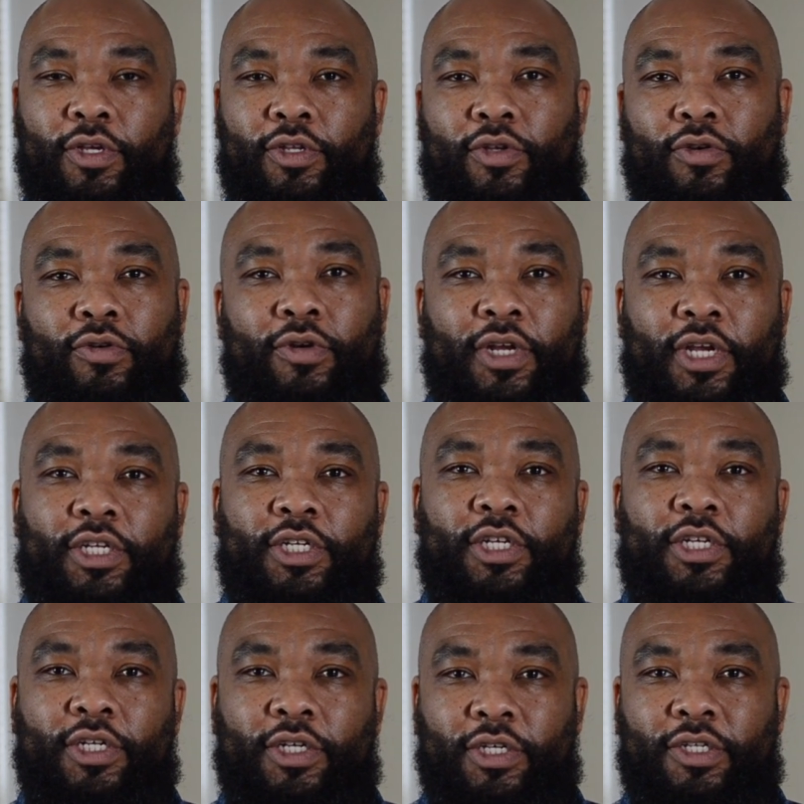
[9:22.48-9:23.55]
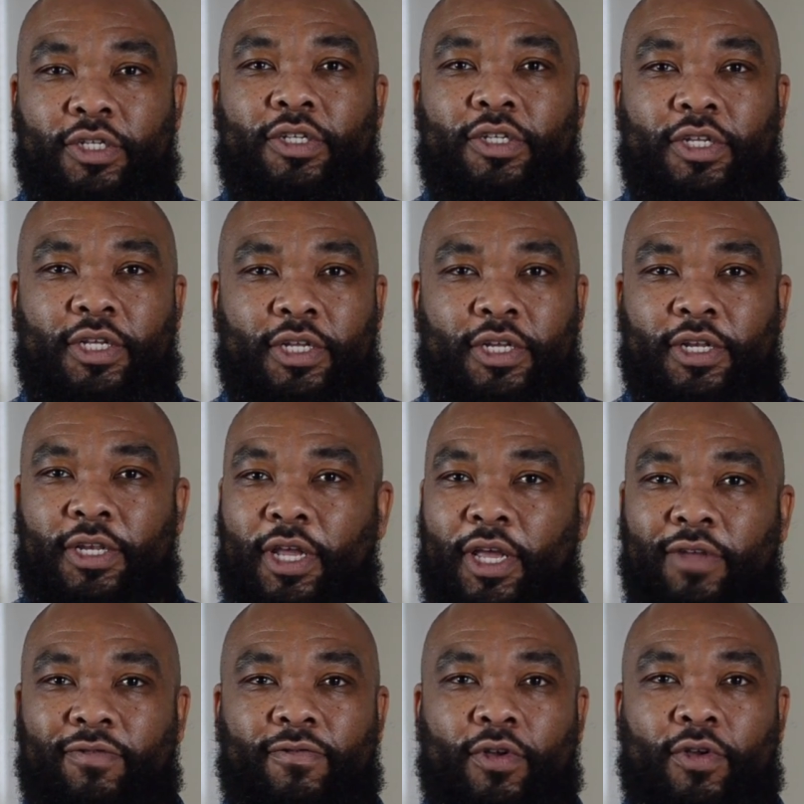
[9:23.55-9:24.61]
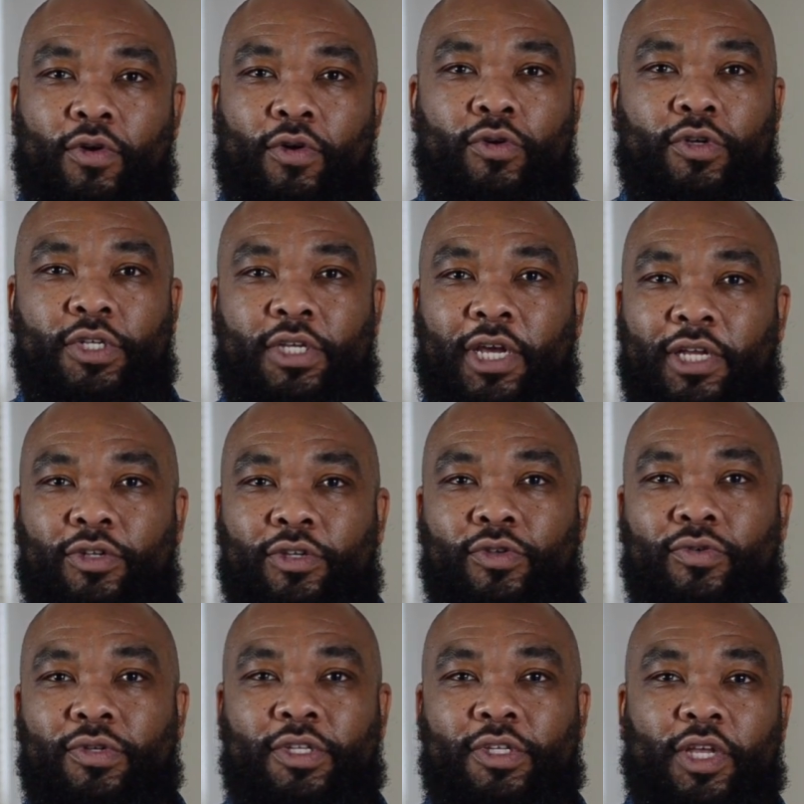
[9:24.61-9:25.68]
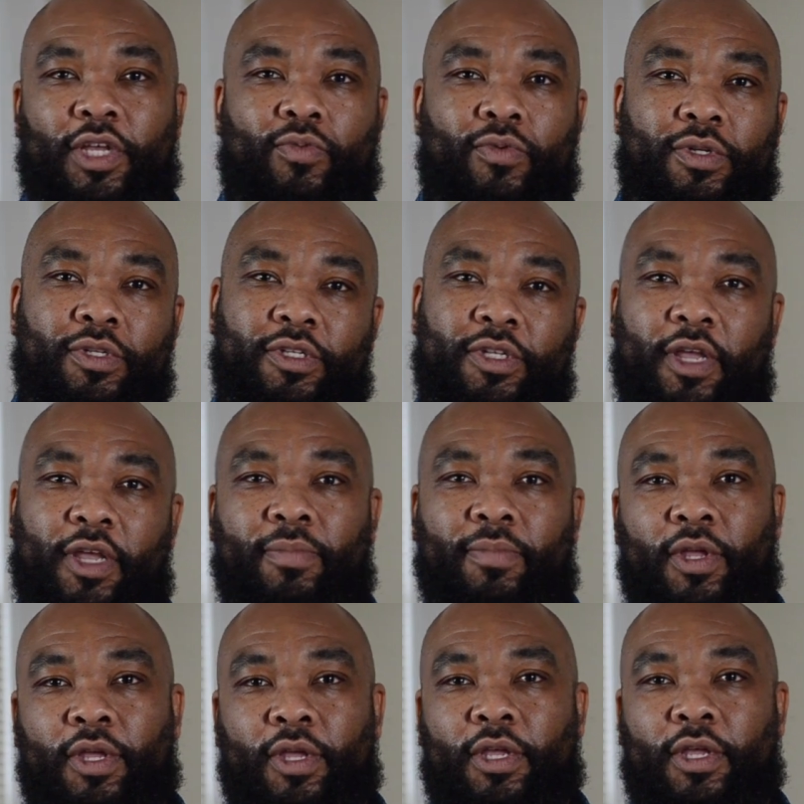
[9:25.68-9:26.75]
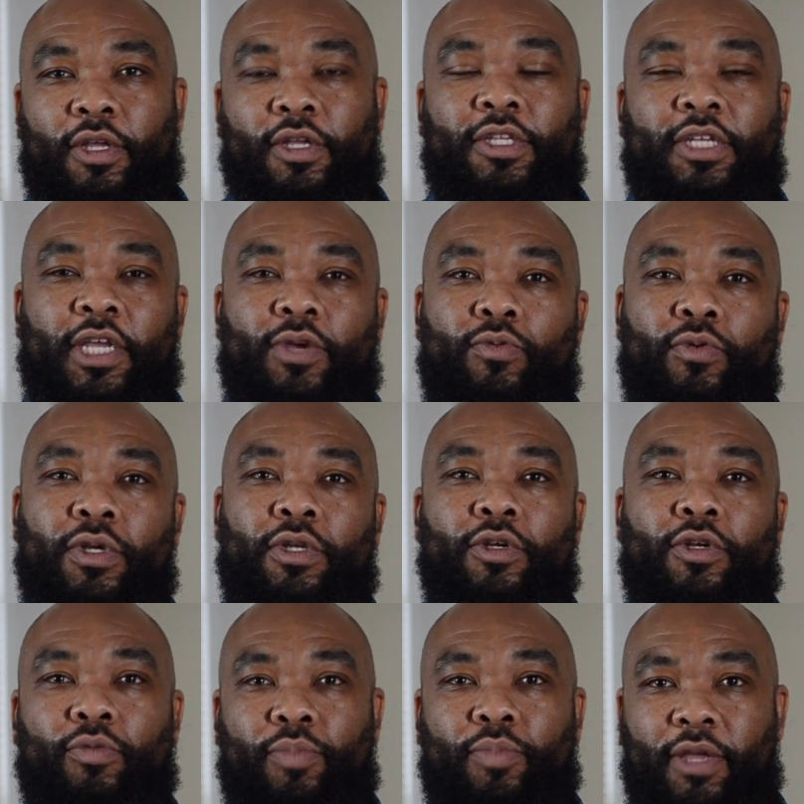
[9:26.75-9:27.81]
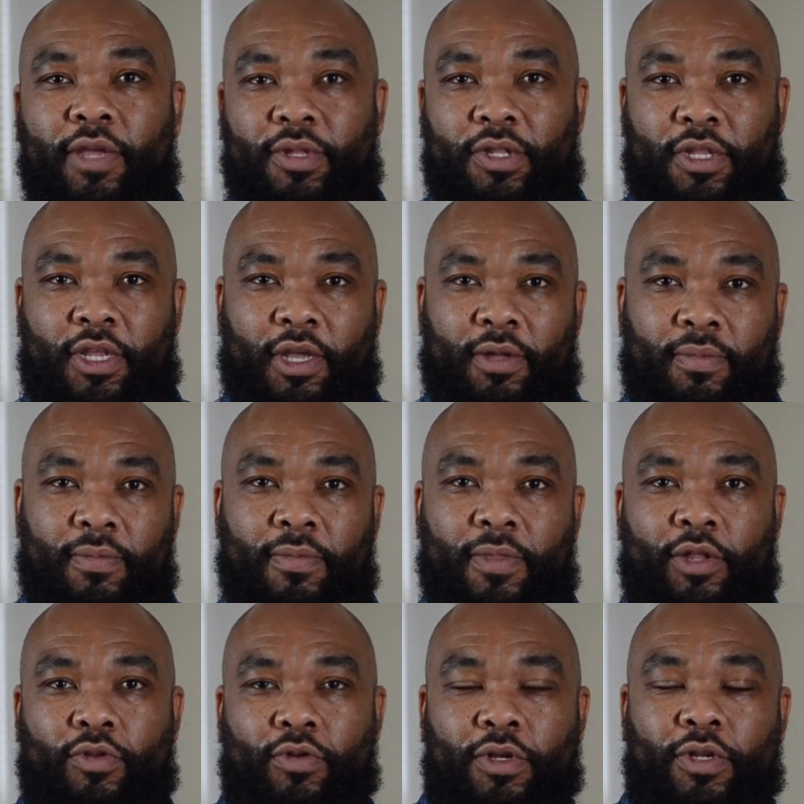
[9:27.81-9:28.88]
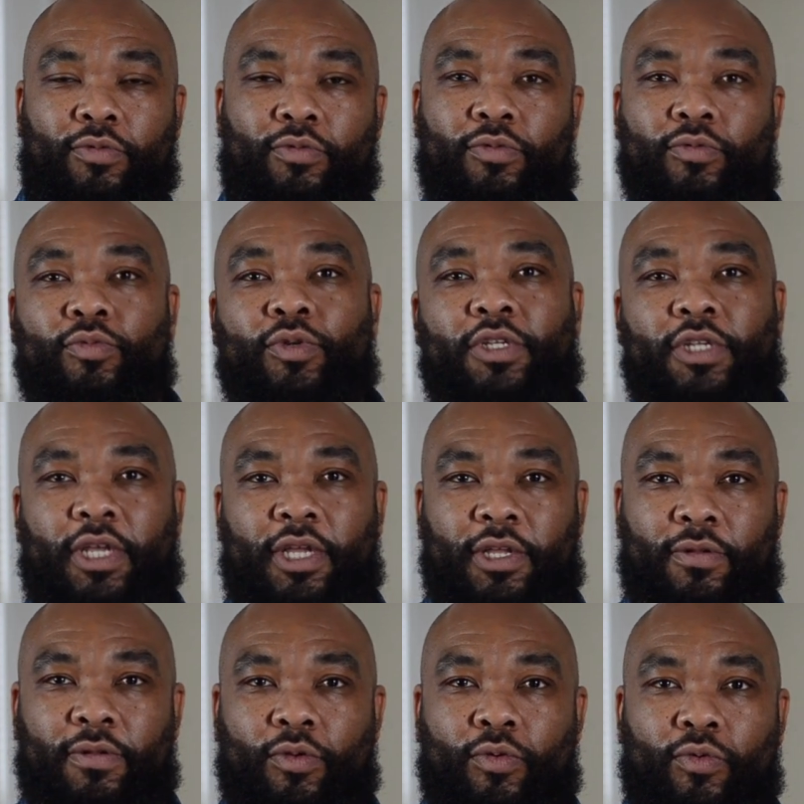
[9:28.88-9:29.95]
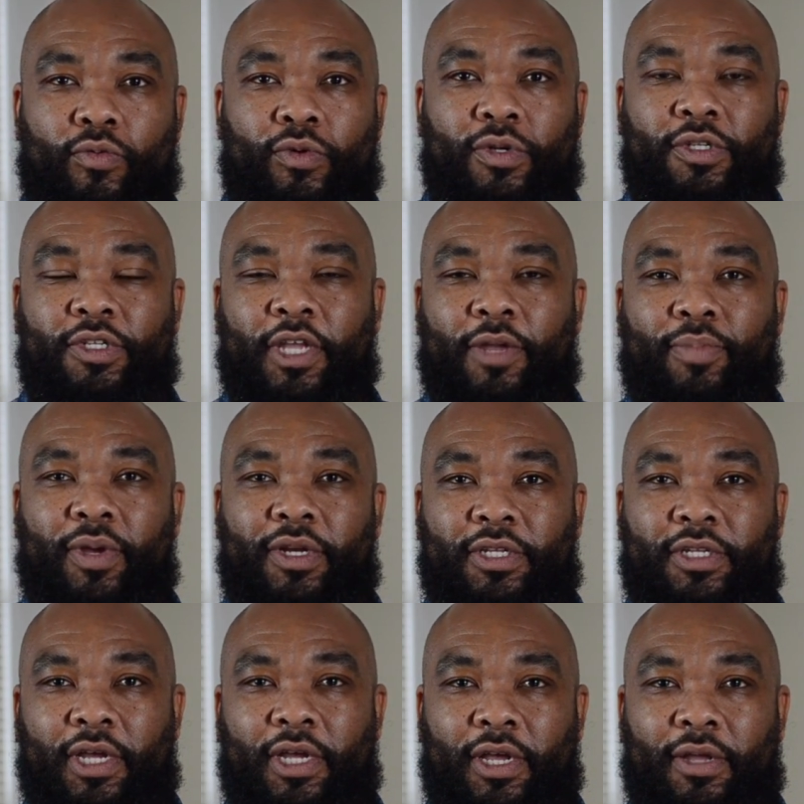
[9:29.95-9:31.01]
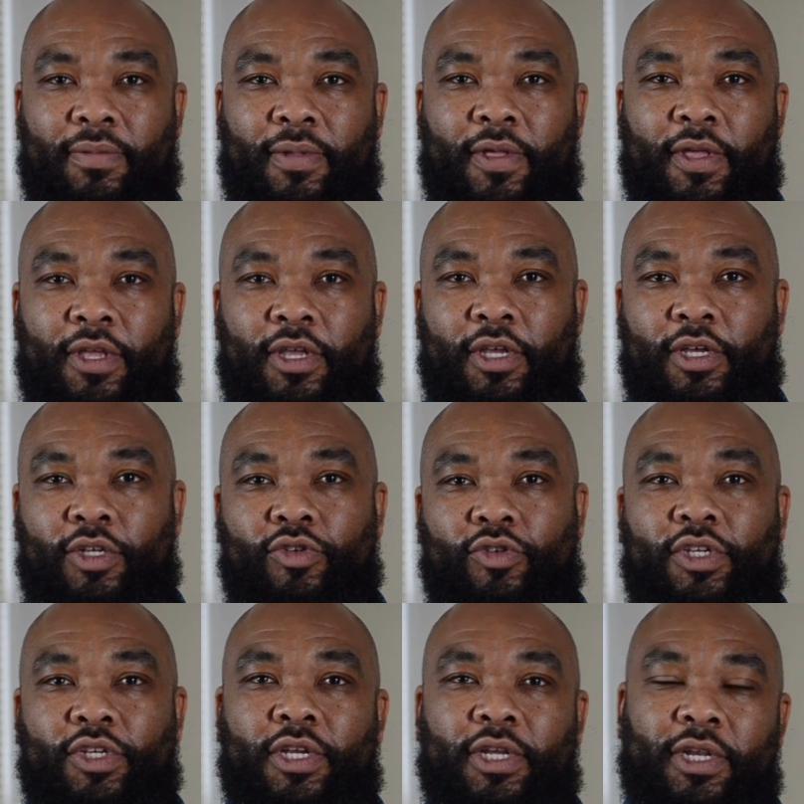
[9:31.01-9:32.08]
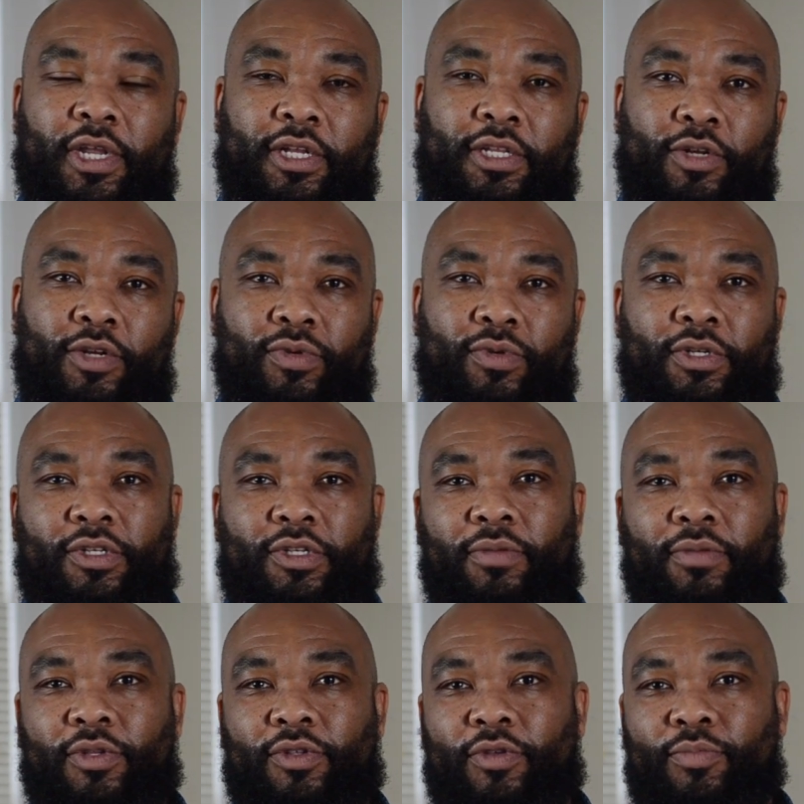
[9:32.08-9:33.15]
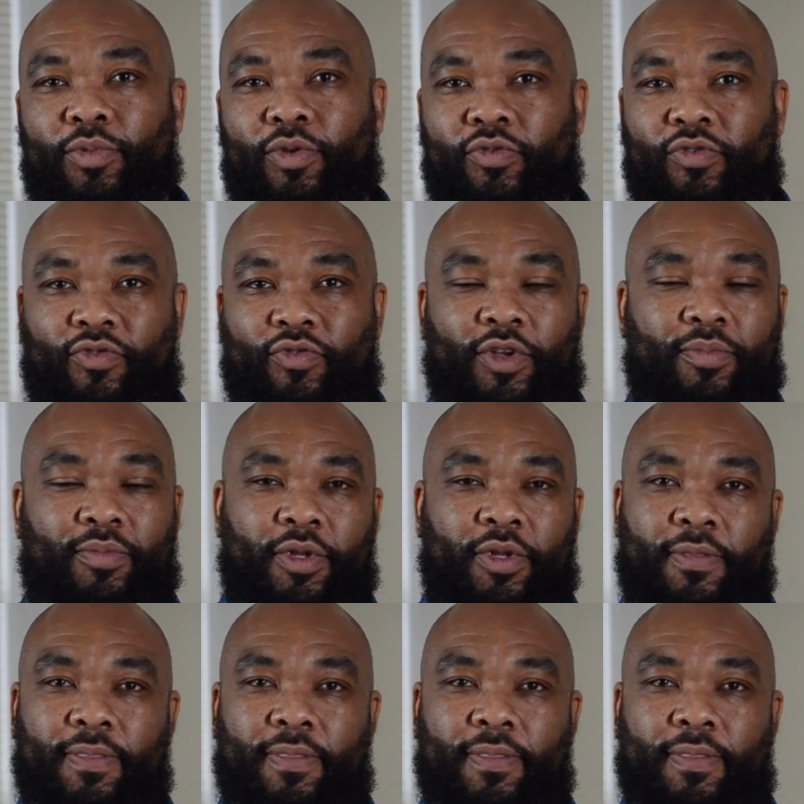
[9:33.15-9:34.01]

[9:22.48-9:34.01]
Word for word: Told her that she could succeed in life. All she had to do was take one step, take one little baby step. That's all it would take, one step at a time. So she connected with the substance abuse treatment,